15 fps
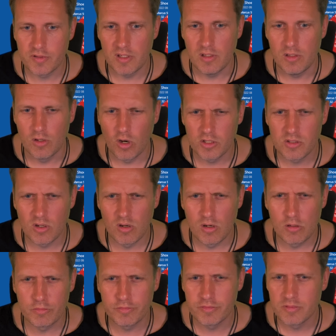a lot
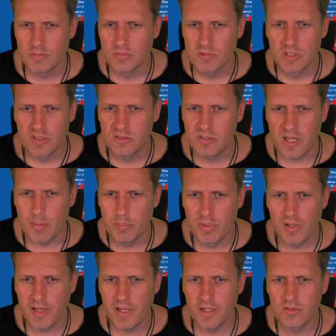of
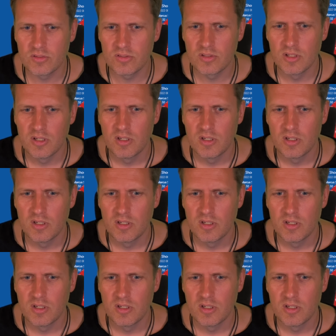templates